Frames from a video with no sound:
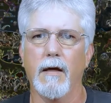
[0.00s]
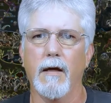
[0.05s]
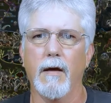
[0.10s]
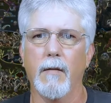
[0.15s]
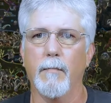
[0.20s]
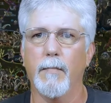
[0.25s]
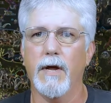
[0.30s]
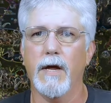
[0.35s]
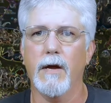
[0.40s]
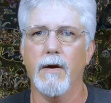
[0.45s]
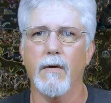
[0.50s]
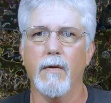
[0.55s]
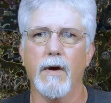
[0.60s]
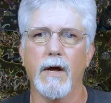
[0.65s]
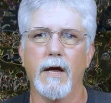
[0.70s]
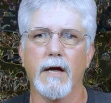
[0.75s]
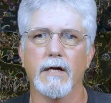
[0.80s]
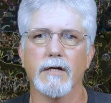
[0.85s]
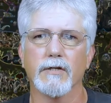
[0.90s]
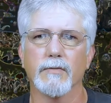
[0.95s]
appear
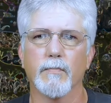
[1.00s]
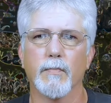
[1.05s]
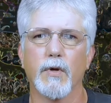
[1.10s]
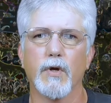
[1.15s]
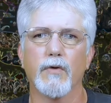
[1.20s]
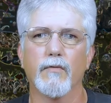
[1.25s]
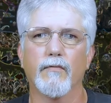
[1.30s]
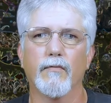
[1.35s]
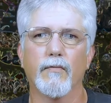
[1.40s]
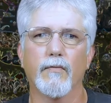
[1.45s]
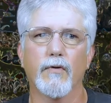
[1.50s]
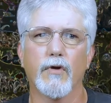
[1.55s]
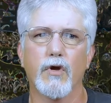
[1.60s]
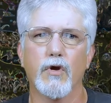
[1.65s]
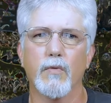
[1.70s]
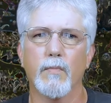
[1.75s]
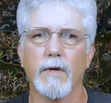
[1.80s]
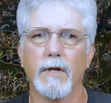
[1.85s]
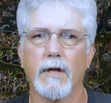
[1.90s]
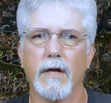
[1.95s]
as beautiful
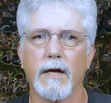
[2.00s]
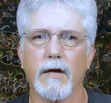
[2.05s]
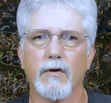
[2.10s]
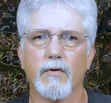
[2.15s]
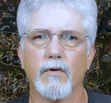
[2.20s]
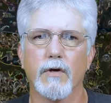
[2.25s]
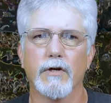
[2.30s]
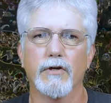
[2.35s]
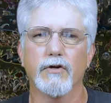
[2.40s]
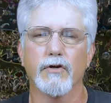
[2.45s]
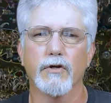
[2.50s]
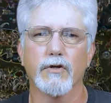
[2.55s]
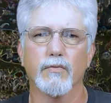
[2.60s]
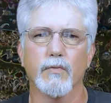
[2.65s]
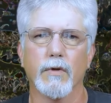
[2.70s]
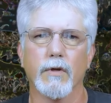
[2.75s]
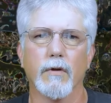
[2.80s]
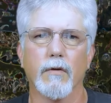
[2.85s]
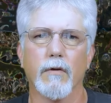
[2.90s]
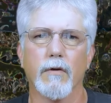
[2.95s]
human-like creatures
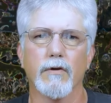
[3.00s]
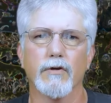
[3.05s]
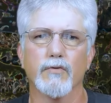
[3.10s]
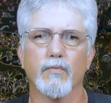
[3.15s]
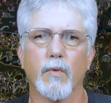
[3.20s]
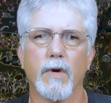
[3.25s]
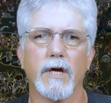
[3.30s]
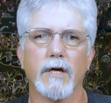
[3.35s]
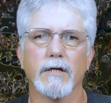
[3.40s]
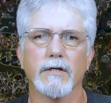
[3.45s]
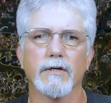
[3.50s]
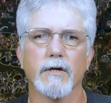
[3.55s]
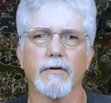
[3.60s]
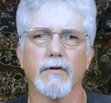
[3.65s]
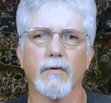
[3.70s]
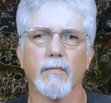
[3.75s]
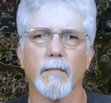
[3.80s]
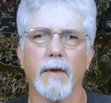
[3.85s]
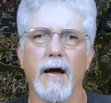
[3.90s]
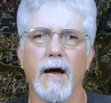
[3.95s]
with large wings on
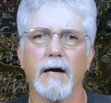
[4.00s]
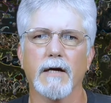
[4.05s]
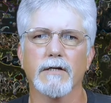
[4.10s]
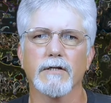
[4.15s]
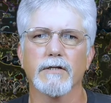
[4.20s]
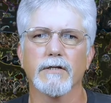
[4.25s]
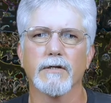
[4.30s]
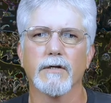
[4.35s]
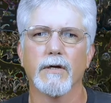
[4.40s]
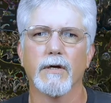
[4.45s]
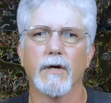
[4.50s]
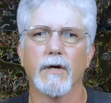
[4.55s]
their backs,